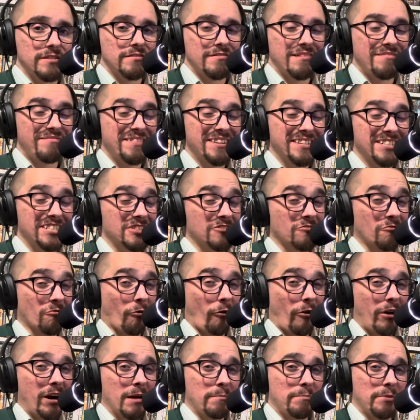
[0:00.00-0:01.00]
then this is
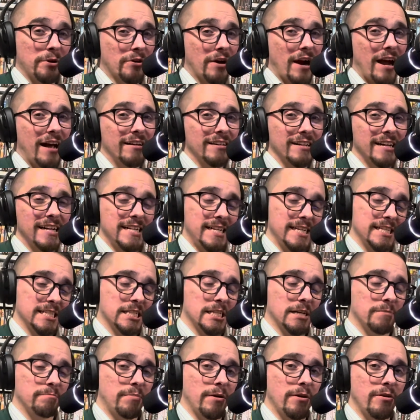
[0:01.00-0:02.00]
right up your alley. It is
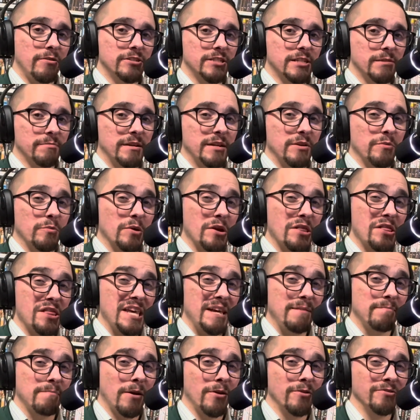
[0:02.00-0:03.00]
supposed to be one of the
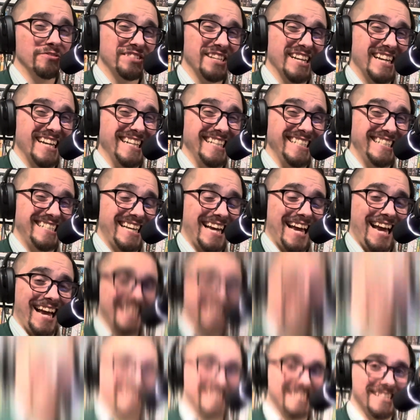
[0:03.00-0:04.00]
most
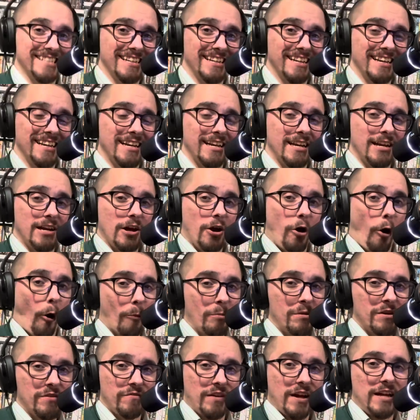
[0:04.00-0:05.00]
intense home
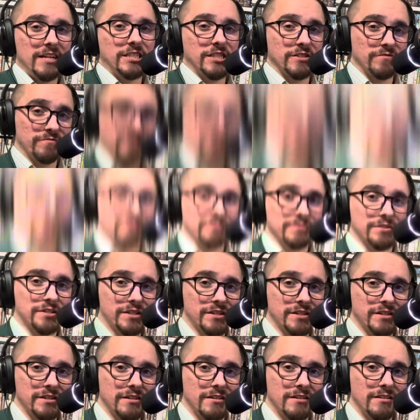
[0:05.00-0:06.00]
invasion
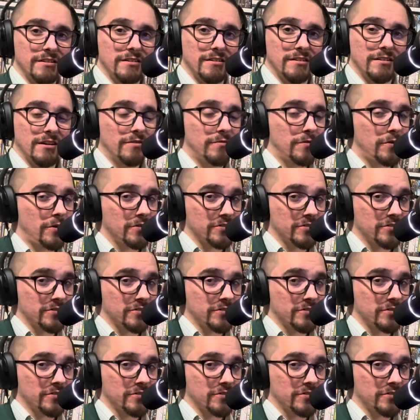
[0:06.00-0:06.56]
films of all